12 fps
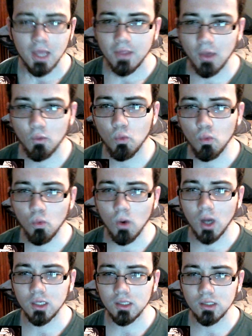That
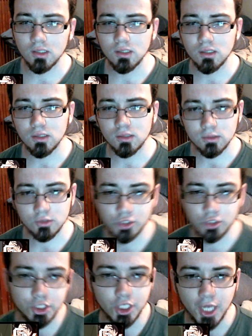one
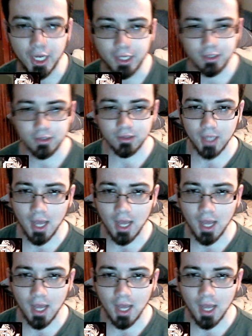chick, the